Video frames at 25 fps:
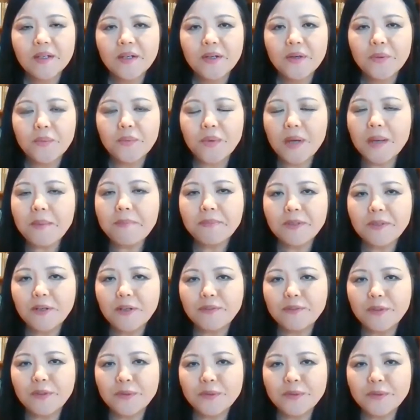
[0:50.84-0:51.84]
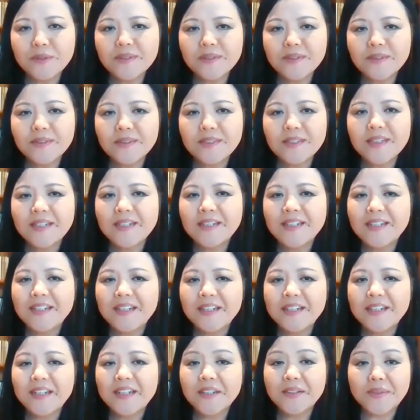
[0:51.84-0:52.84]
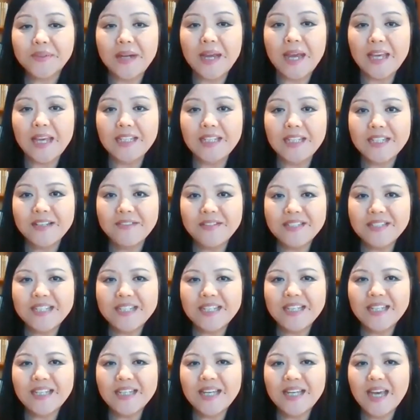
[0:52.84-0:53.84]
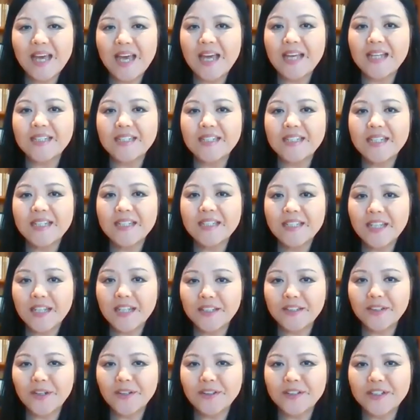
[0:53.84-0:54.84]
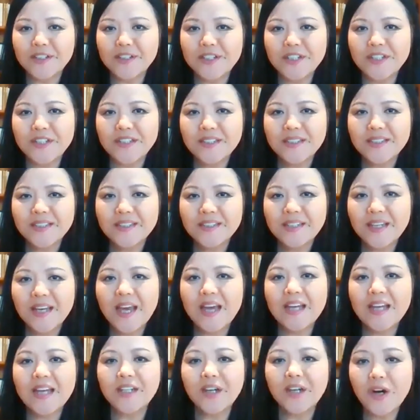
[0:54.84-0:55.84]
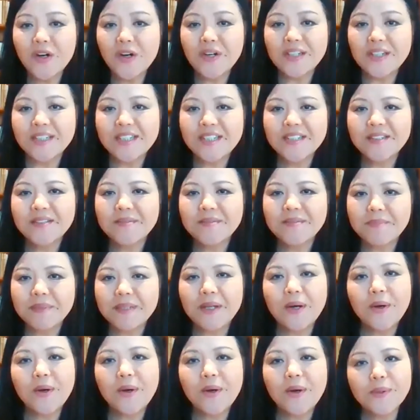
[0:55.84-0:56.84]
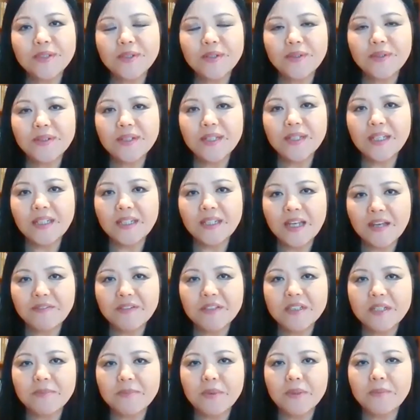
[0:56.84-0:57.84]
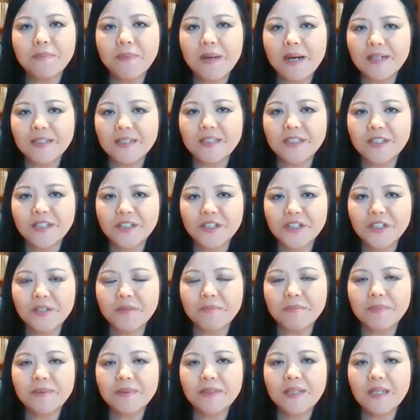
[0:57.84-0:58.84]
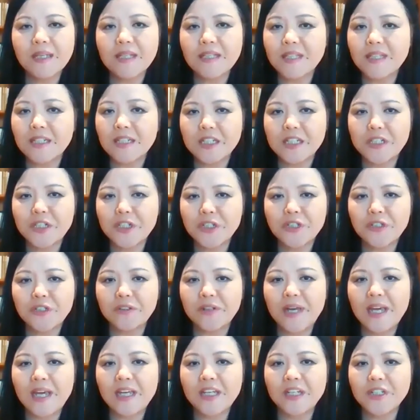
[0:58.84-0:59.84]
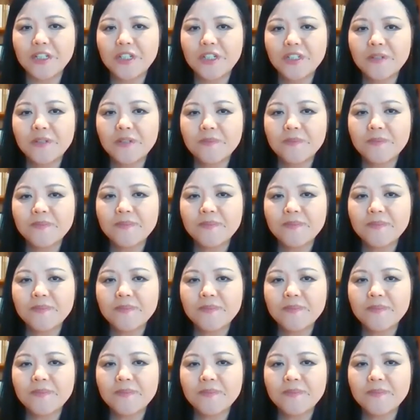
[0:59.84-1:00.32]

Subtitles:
Web novels, creativity and technology, an odd but also inevitable partnership in the digital age.